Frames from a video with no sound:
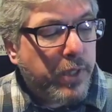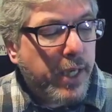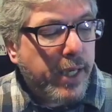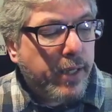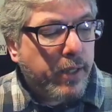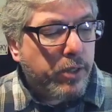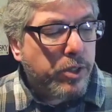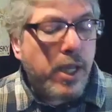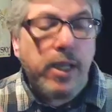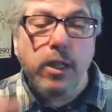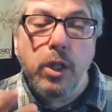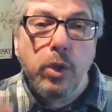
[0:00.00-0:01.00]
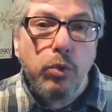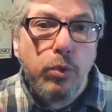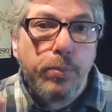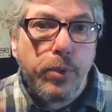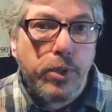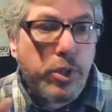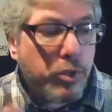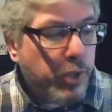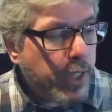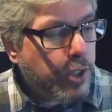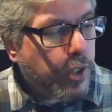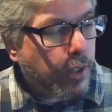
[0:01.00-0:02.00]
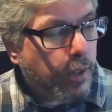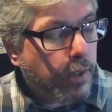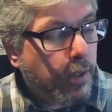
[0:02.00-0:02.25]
kings in low prostration